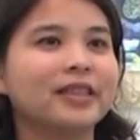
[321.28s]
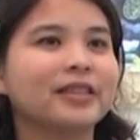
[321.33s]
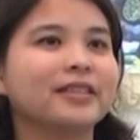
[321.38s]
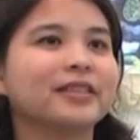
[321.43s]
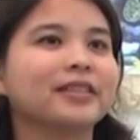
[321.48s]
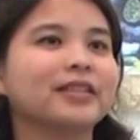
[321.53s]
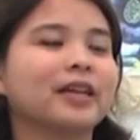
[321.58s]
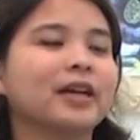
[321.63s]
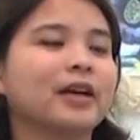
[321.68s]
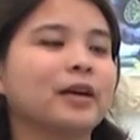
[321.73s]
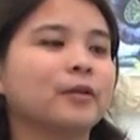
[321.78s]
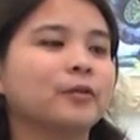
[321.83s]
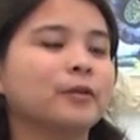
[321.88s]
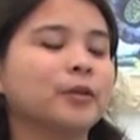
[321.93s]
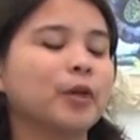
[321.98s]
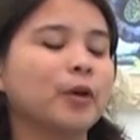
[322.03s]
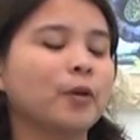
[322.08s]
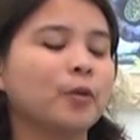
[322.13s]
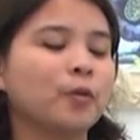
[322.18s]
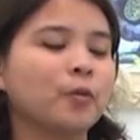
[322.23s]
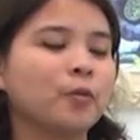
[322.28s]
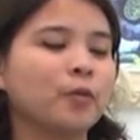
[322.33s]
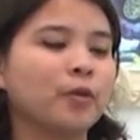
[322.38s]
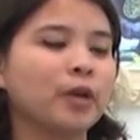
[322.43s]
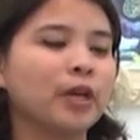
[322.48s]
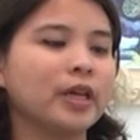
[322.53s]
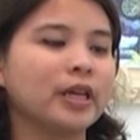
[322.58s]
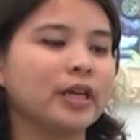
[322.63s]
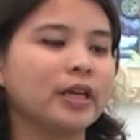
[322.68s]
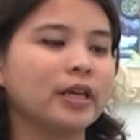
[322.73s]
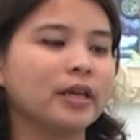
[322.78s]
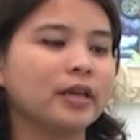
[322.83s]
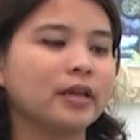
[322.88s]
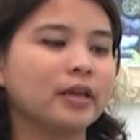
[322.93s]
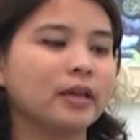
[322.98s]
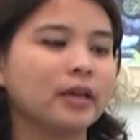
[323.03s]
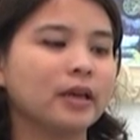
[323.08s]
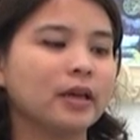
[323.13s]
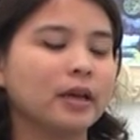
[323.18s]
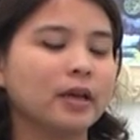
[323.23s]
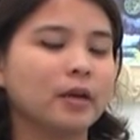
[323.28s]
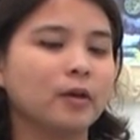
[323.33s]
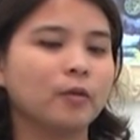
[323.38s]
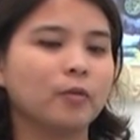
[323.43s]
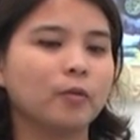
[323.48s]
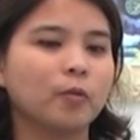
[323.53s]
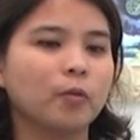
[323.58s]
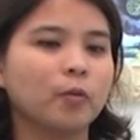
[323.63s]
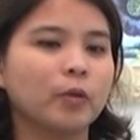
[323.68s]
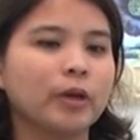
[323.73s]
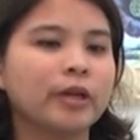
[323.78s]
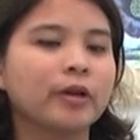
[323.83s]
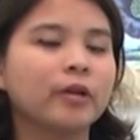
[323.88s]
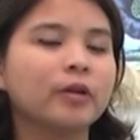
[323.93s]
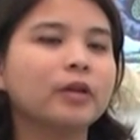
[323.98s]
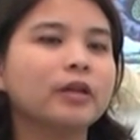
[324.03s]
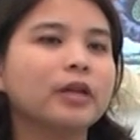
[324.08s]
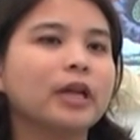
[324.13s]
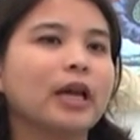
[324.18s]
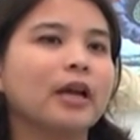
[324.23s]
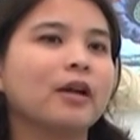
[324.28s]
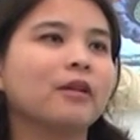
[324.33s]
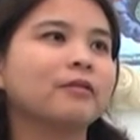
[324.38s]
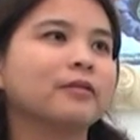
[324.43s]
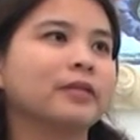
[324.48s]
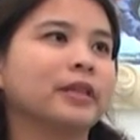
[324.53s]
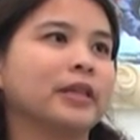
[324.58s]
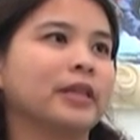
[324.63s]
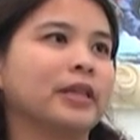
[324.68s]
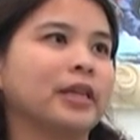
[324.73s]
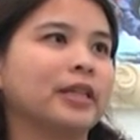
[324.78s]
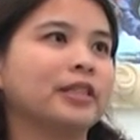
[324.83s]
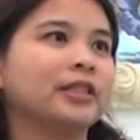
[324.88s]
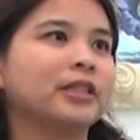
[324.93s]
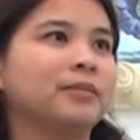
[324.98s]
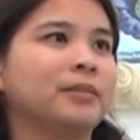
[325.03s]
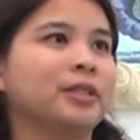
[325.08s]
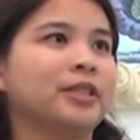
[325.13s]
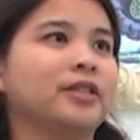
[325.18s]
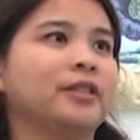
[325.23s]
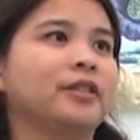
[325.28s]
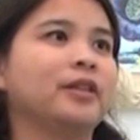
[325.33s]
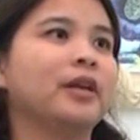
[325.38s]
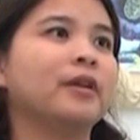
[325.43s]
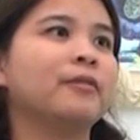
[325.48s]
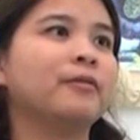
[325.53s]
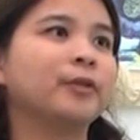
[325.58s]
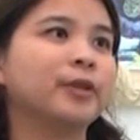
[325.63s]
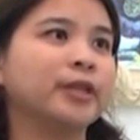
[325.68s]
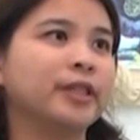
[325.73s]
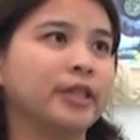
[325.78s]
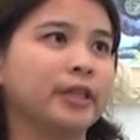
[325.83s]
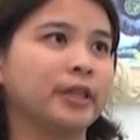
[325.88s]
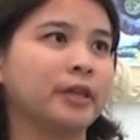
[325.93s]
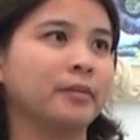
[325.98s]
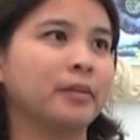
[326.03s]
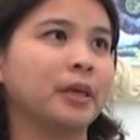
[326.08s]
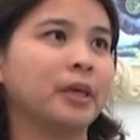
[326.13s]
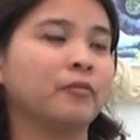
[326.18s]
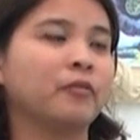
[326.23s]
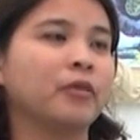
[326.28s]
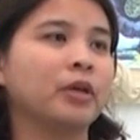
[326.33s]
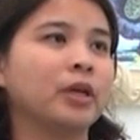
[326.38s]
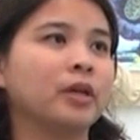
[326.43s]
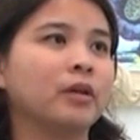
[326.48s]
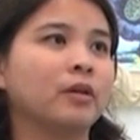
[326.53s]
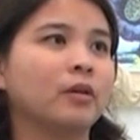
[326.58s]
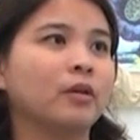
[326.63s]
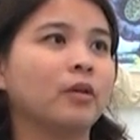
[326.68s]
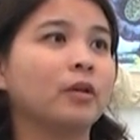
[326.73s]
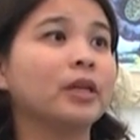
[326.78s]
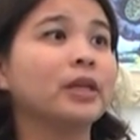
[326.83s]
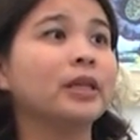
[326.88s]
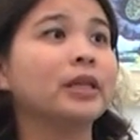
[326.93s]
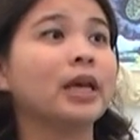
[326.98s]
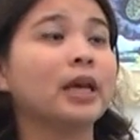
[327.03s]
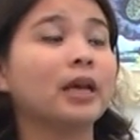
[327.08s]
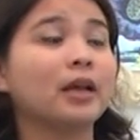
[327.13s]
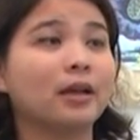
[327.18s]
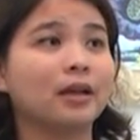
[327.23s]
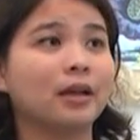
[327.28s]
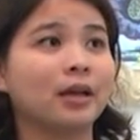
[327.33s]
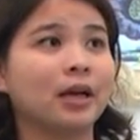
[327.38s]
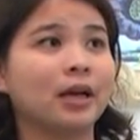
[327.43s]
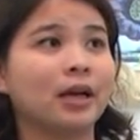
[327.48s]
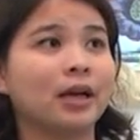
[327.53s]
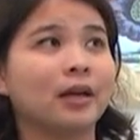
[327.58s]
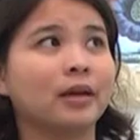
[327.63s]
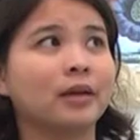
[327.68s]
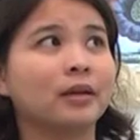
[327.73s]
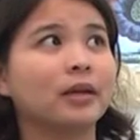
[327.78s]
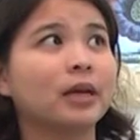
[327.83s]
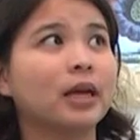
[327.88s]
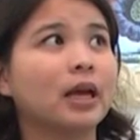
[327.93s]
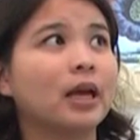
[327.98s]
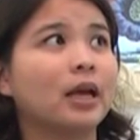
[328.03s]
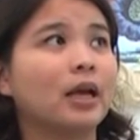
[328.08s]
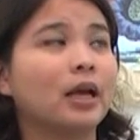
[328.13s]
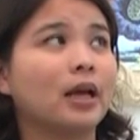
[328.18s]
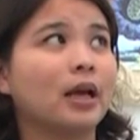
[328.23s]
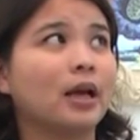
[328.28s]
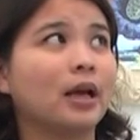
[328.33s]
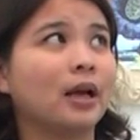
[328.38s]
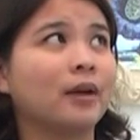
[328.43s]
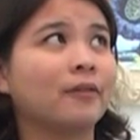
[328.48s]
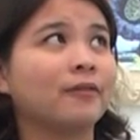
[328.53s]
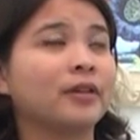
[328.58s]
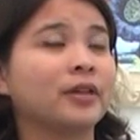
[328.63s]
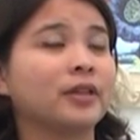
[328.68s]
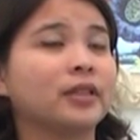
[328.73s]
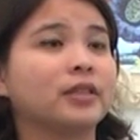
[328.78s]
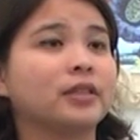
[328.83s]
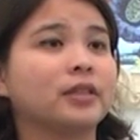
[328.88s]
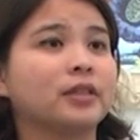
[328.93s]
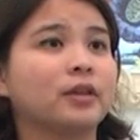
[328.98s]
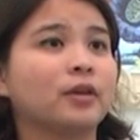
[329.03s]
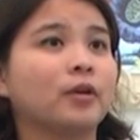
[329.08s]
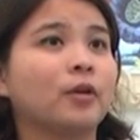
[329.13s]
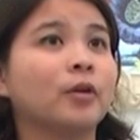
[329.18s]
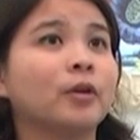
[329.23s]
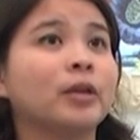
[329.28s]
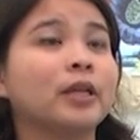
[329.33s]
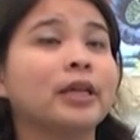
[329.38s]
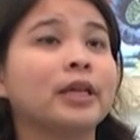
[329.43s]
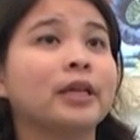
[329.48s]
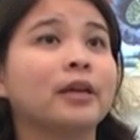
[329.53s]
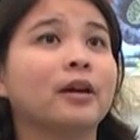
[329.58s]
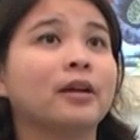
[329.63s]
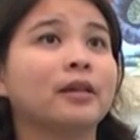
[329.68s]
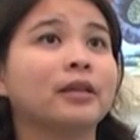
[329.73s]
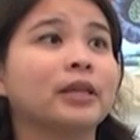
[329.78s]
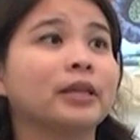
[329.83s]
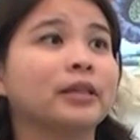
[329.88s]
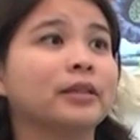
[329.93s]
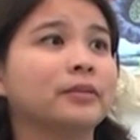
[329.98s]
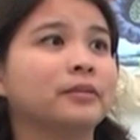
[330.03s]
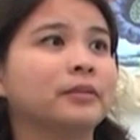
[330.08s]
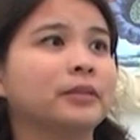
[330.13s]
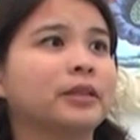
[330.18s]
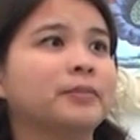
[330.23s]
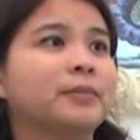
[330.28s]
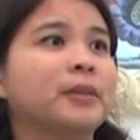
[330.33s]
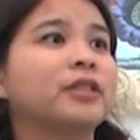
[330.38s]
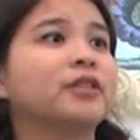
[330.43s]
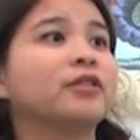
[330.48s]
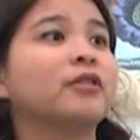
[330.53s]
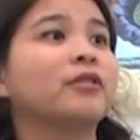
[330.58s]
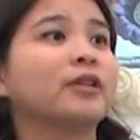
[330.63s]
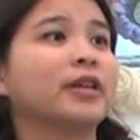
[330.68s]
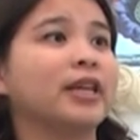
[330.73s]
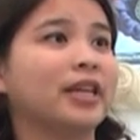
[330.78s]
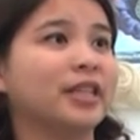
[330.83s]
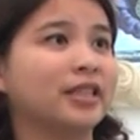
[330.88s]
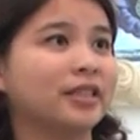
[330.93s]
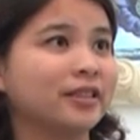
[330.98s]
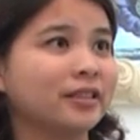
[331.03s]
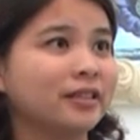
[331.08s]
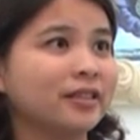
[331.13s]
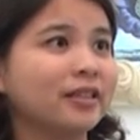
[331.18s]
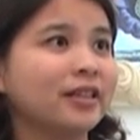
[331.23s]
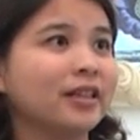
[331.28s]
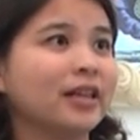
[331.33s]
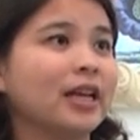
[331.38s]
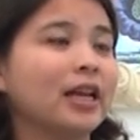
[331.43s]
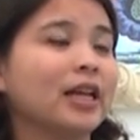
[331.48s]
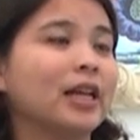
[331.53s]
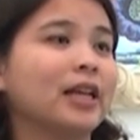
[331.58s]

Yes, so we don't hold the exhibition every year, but we only have it only on the special occasion.